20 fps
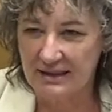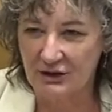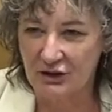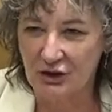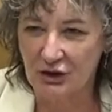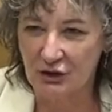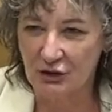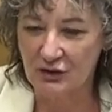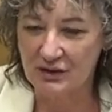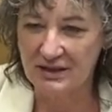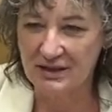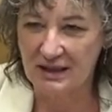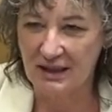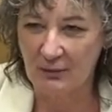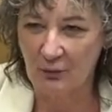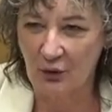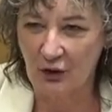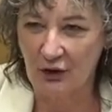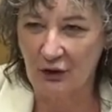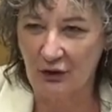6 years,
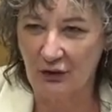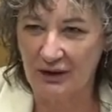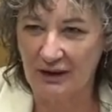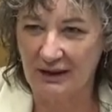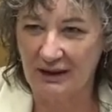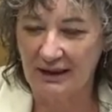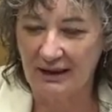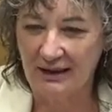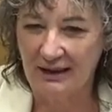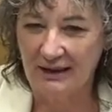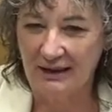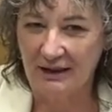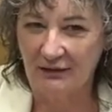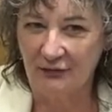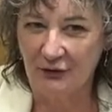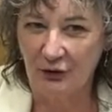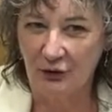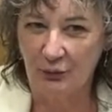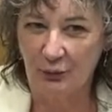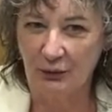and I'm wondering
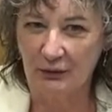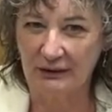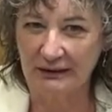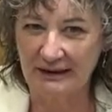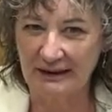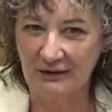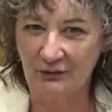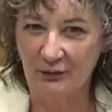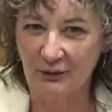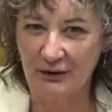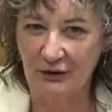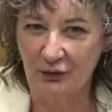if you believe